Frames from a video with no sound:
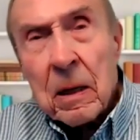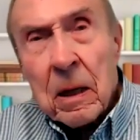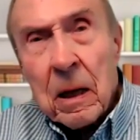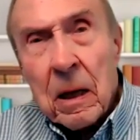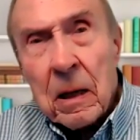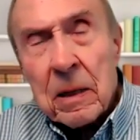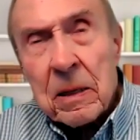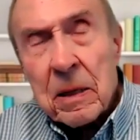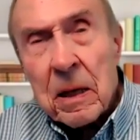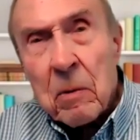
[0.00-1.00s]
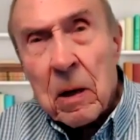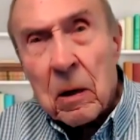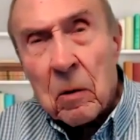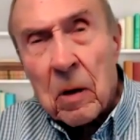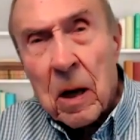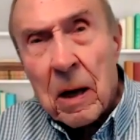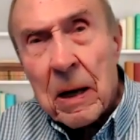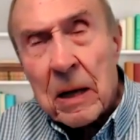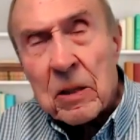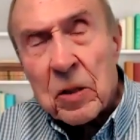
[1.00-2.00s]
I say, well, look,
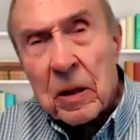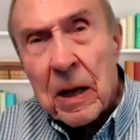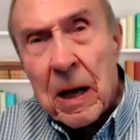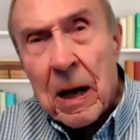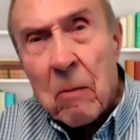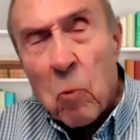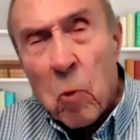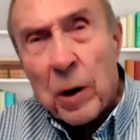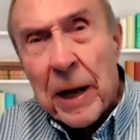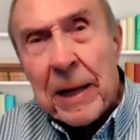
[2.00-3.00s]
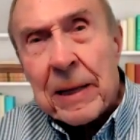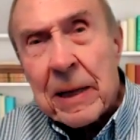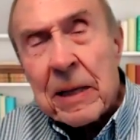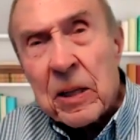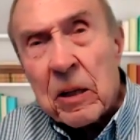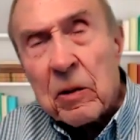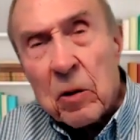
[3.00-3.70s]
I'm 1/8 Indian.